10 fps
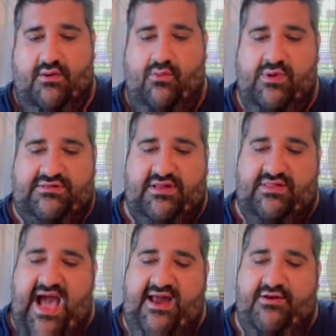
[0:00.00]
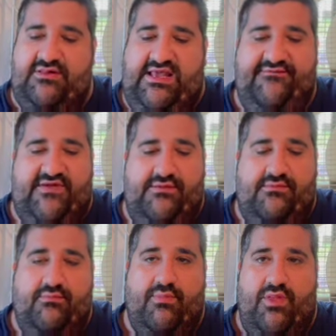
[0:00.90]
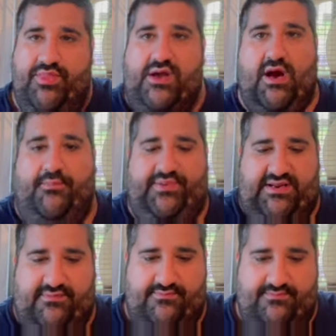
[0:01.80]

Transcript: With the latter leaving the company.